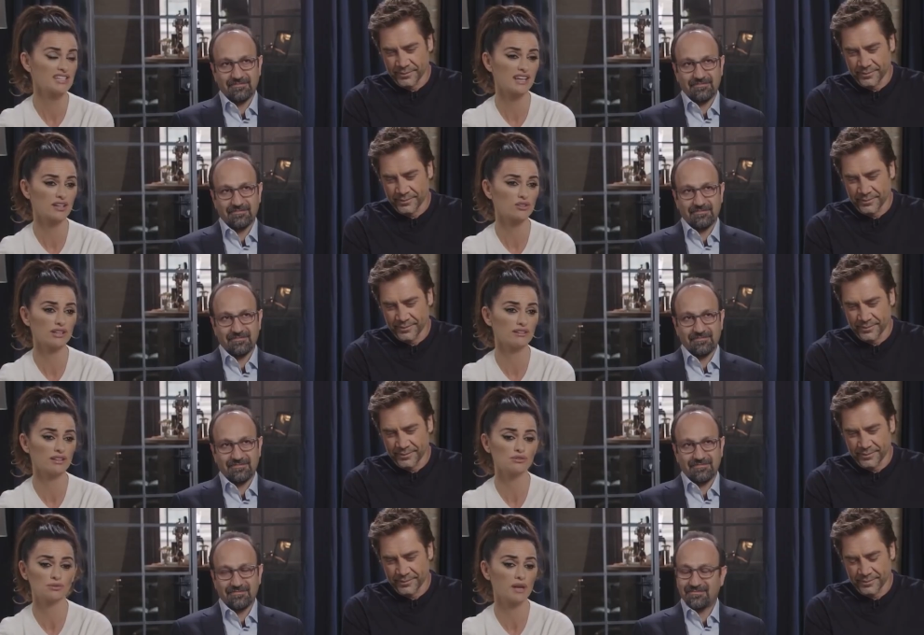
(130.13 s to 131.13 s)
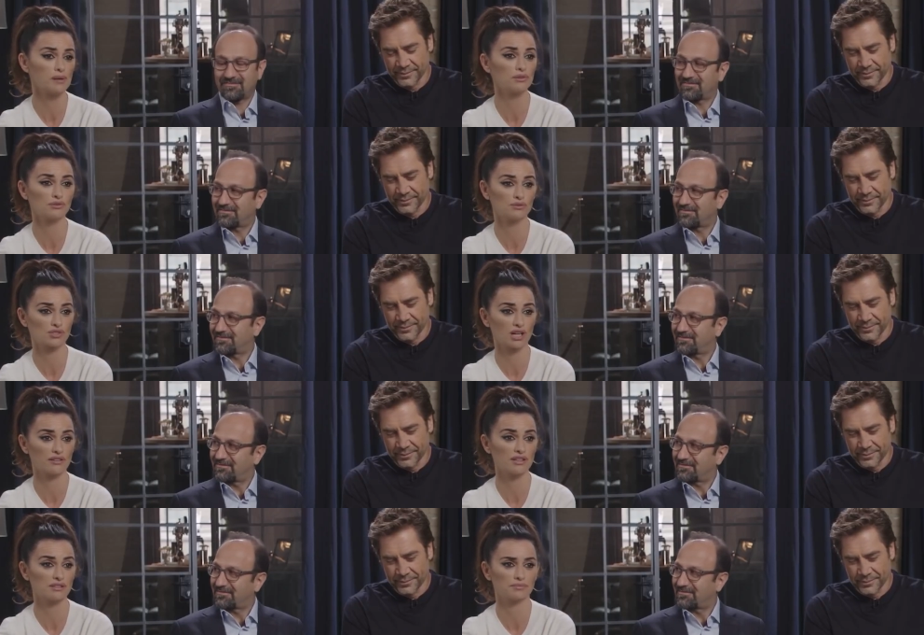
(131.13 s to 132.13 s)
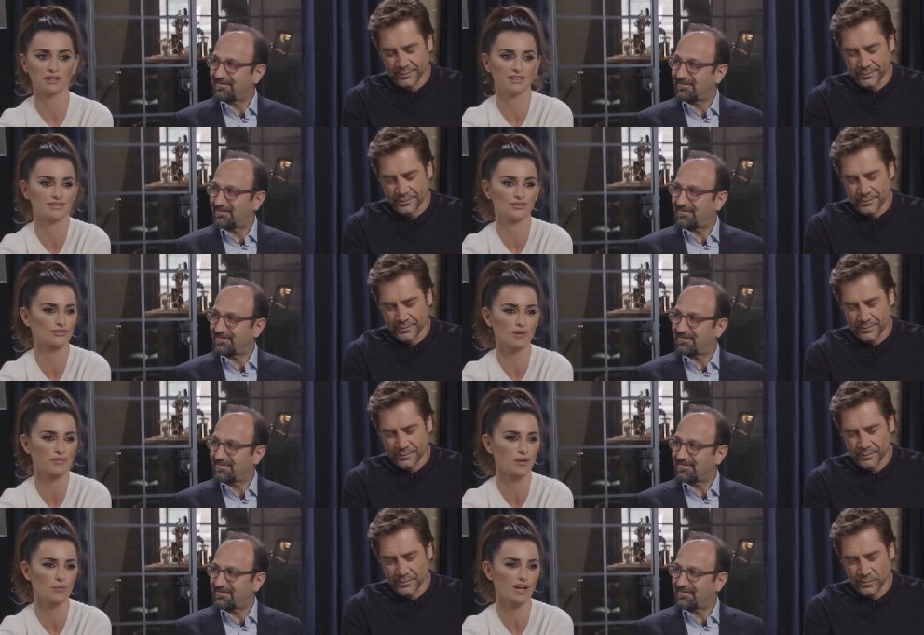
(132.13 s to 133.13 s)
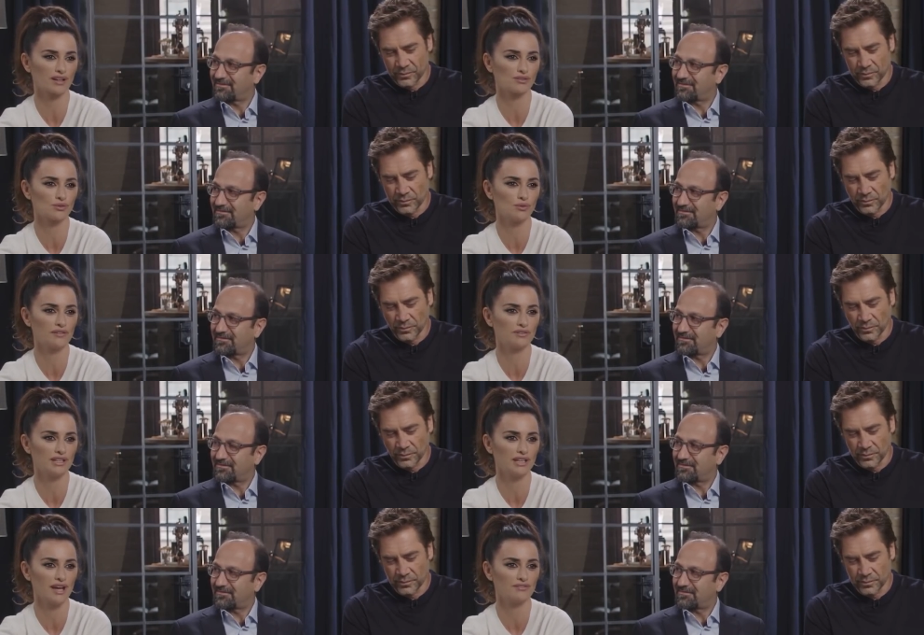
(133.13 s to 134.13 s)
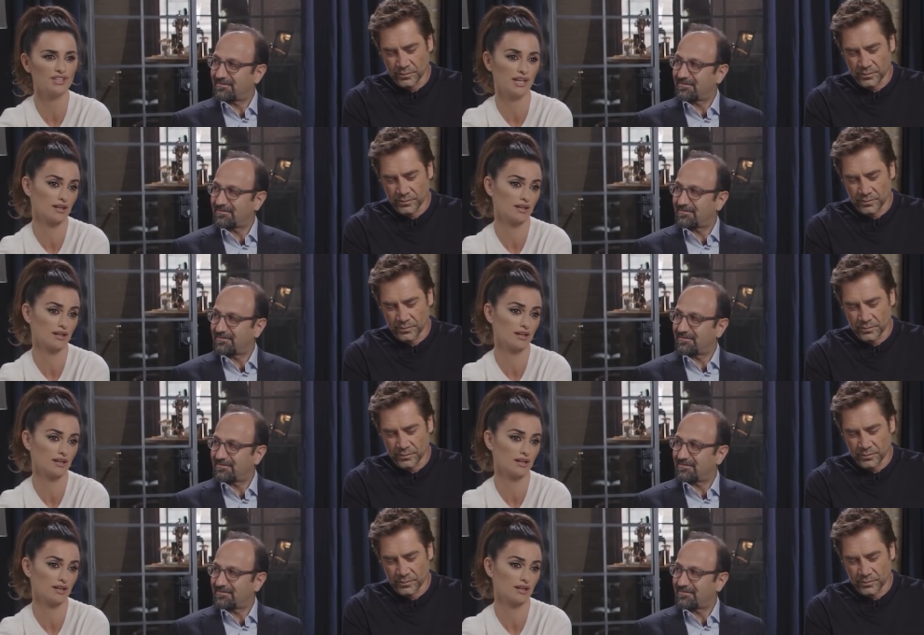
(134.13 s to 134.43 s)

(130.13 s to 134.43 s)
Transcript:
Speaker 1: It's a great thing to be able to share this, but it's not something we can do every, every